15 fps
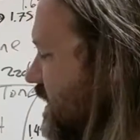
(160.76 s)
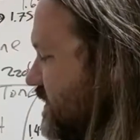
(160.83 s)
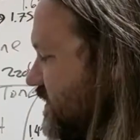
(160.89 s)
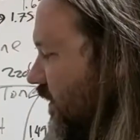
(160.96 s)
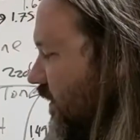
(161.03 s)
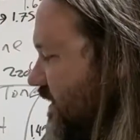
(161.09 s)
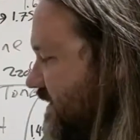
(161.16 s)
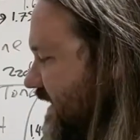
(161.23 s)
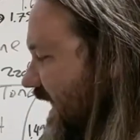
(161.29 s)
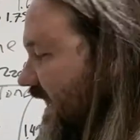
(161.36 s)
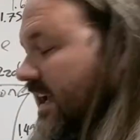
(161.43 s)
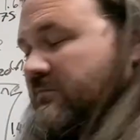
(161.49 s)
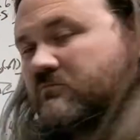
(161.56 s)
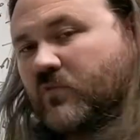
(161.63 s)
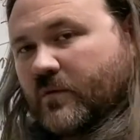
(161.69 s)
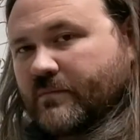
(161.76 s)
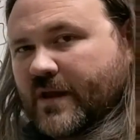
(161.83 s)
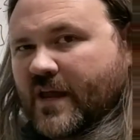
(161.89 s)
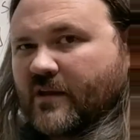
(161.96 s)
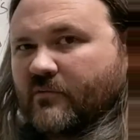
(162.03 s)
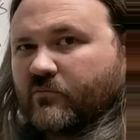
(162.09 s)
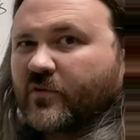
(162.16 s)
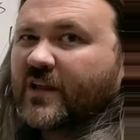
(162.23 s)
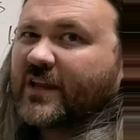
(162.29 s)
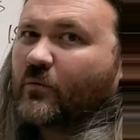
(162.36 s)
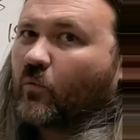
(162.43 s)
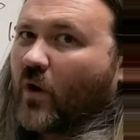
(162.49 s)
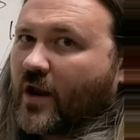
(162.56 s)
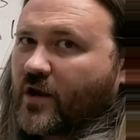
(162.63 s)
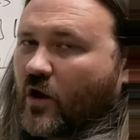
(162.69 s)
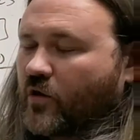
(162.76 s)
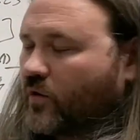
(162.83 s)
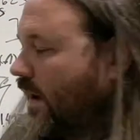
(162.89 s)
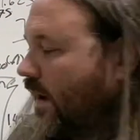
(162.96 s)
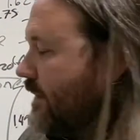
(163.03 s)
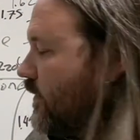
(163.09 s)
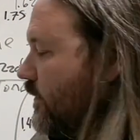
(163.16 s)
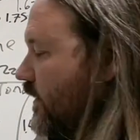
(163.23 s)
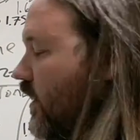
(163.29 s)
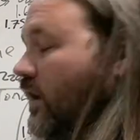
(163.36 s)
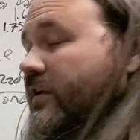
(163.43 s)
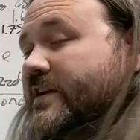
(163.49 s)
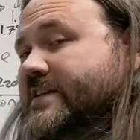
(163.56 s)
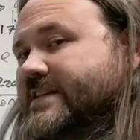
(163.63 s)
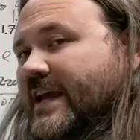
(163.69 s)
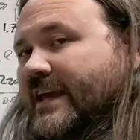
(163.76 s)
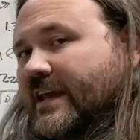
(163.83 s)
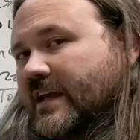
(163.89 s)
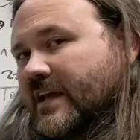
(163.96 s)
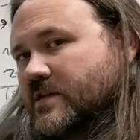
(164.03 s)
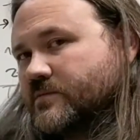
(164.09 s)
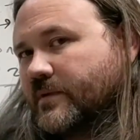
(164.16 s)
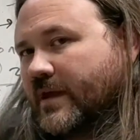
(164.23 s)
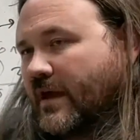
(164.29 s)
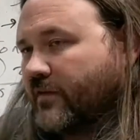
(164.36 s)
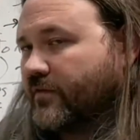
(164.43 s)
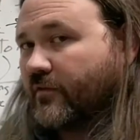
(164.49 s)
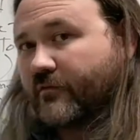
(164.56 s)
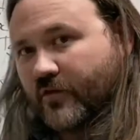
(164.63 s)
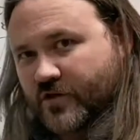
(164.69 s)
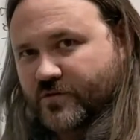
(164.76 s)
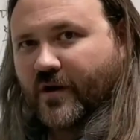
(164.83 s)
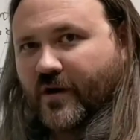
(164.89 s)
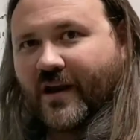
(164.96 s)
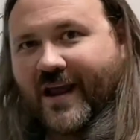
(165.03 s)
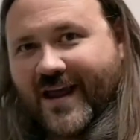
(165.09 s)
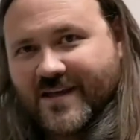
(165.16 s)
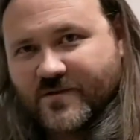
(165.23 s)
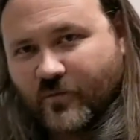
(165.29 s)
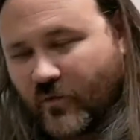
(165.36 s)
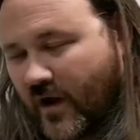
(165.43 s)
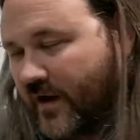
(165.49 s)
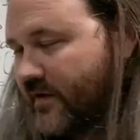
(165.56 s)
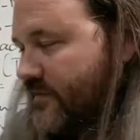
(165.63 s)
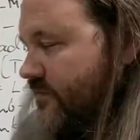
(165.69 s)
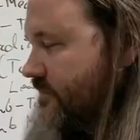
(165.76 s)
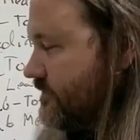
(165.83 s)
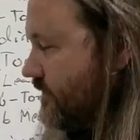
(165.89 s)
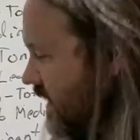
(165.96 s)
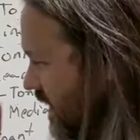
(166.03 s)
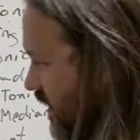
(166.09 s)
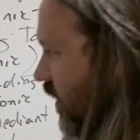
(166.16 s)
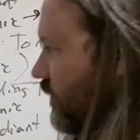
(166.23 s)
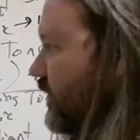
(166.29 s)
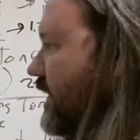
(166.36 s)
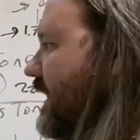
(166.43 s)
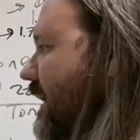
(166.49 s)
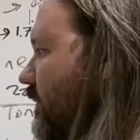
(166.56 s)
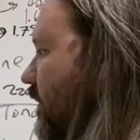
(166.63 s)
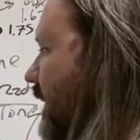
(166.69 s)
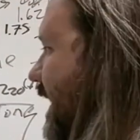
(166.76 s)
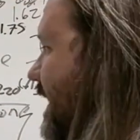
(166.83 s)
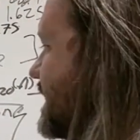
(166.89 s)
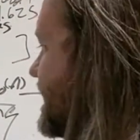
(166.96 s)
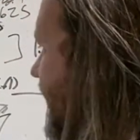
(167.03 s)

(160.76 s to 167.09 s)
So a second would be really one note away, but we call it a second because we count the first one as one. Hopefully that will make